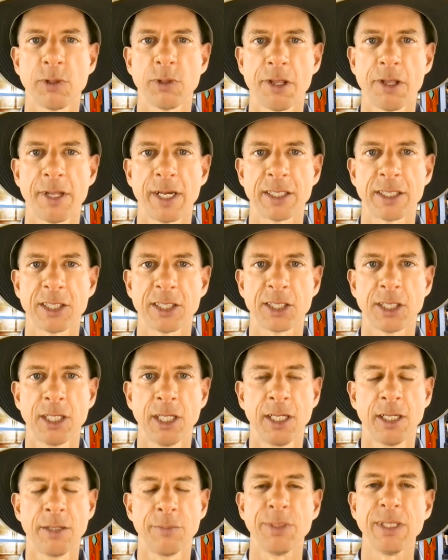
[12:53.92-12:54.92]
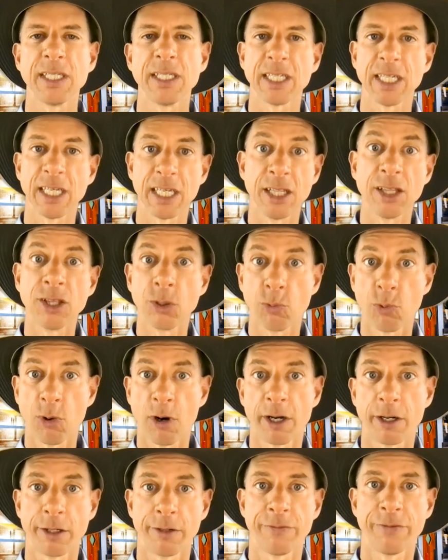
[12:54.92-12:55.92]
whether that's being in the
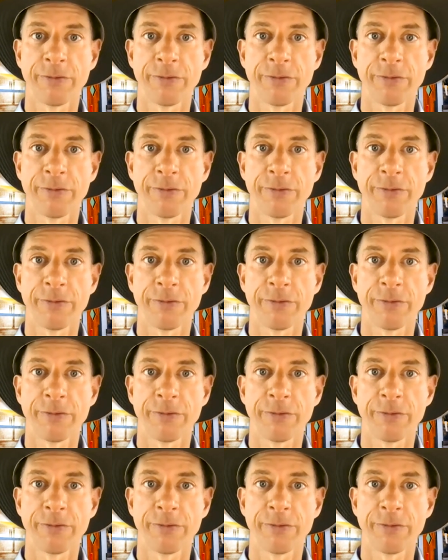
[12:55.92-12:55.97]
water,